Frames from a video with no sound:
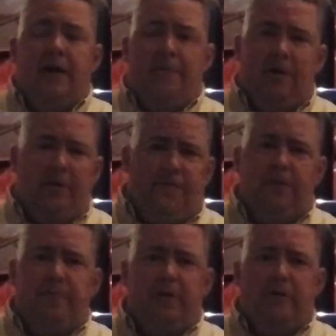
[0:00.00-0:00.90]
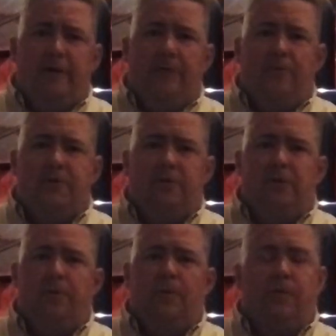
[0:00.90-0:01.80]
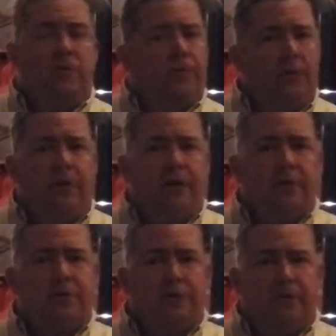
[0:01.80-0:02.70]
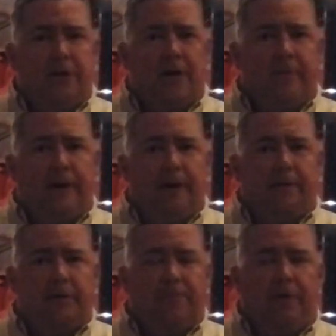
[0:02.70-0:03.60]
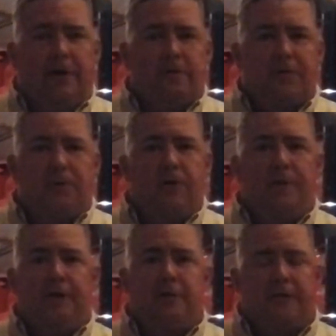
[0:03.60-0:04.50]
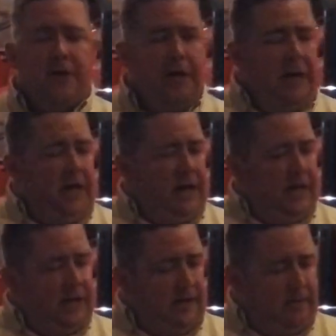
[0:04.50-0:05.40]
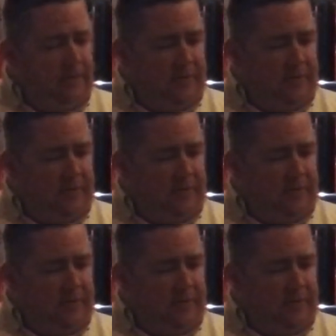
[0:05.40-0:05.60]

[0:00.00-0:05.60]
and make you feel better about what you're doing when you're really not sure you ought to be out there planting soybeans. And then